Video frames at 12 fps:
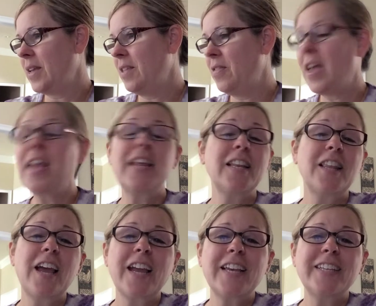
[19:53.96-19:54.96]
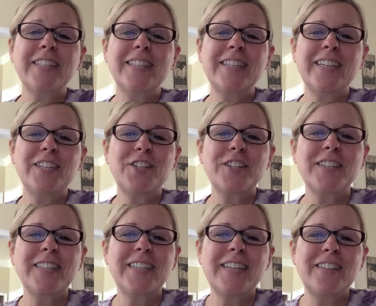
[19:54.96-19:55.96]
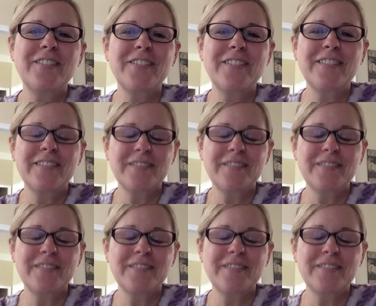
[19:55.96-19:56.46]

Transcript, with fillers: And they didn't like his teachings either.